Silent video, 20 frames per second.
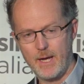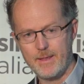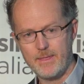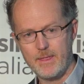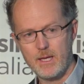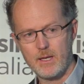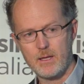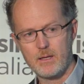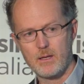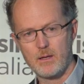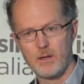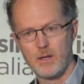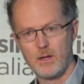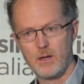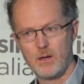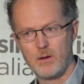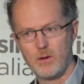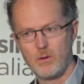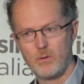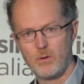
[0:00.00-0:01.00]
I think
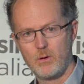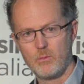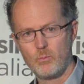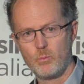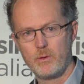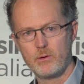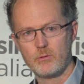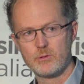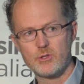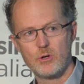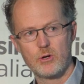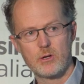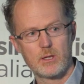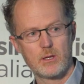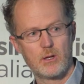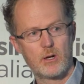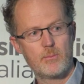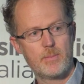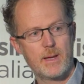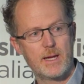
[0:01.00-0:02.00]
we will talk a
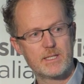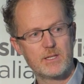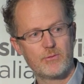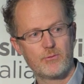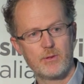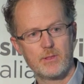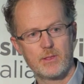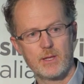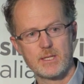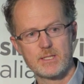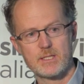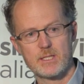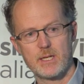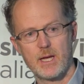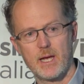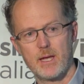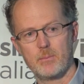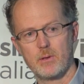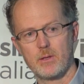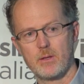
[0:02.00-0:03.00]
lot about different things
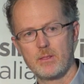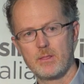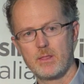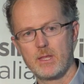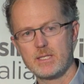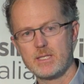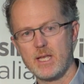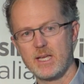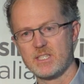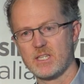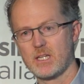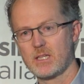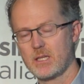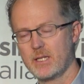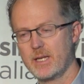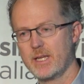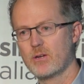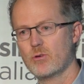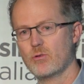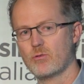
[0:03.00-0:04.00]
today, but this has
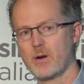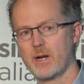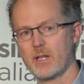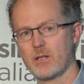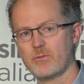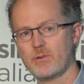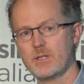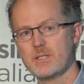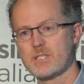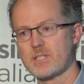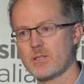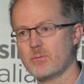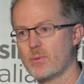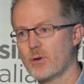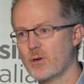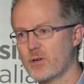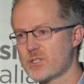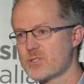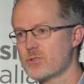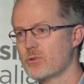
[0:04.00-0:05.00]
clinical relevance and
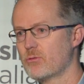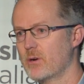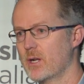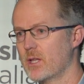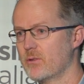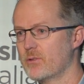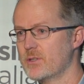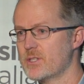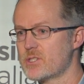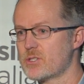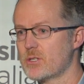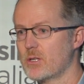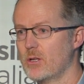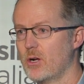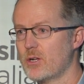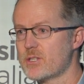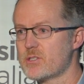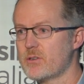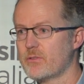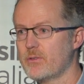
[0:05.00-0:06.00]
personal relevance to
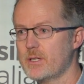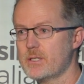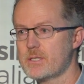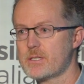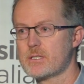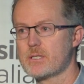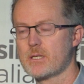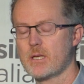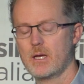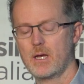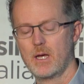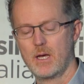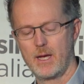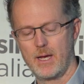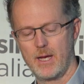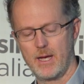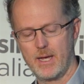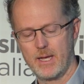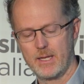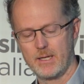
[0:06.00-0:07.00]
lots of us.
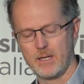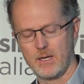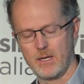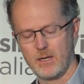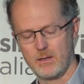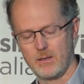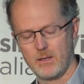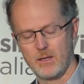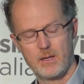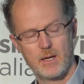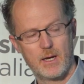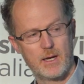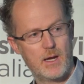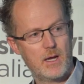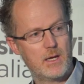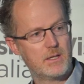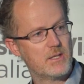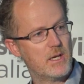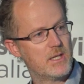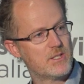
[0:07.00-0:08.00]
And
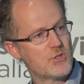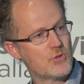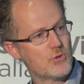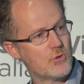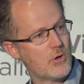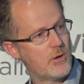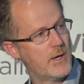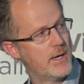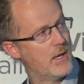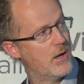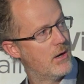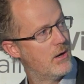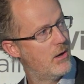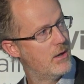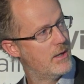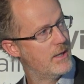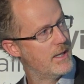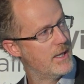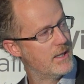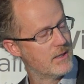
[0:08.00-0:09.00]
a story
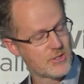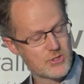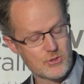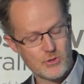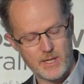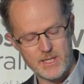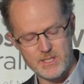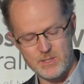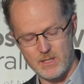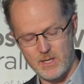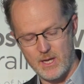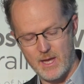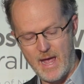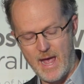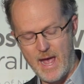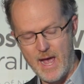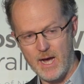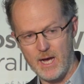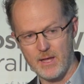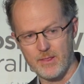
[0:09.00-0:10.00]
illustrates
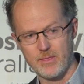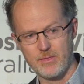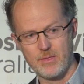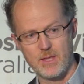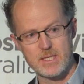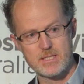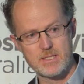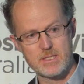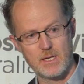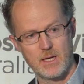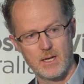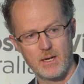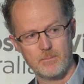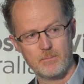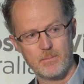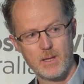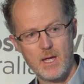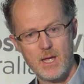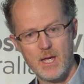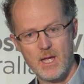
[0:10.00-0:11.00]
how this,
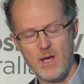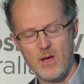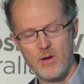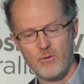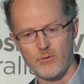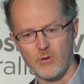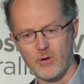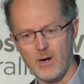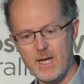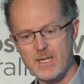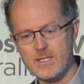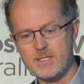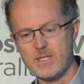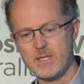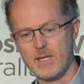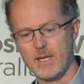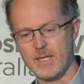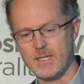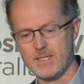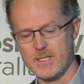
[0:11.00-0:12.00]
for us,
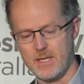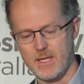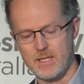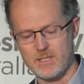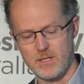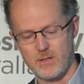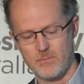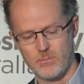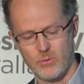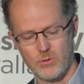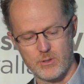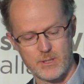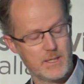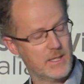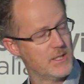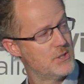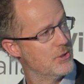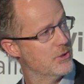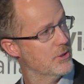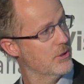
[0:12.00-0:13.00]
is an important
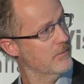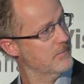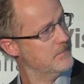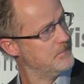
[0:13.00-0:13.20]
issue.